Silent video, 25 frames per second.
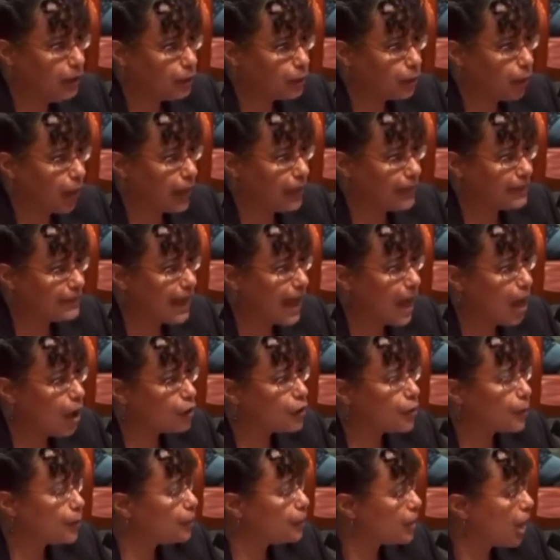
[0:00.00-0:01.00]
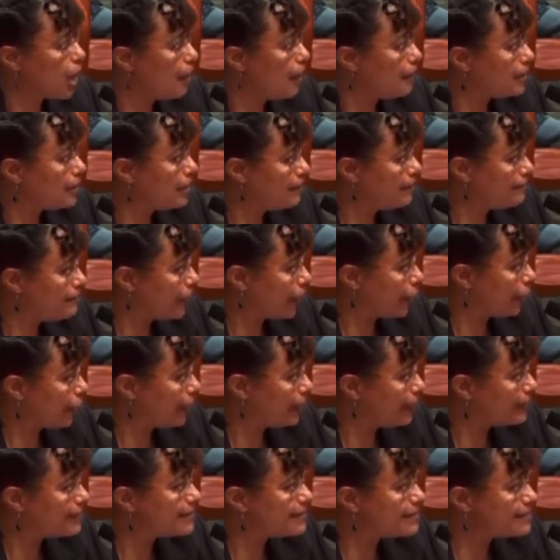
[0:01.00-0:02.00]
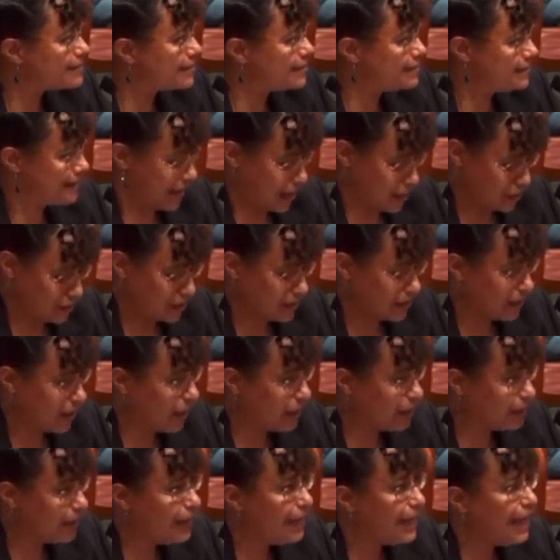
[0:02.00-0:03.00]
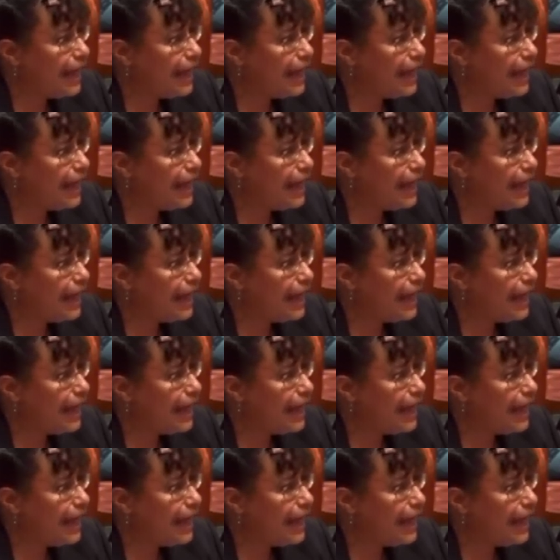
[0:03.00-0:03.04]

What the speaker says: Right now, the predominant variant is the Delta,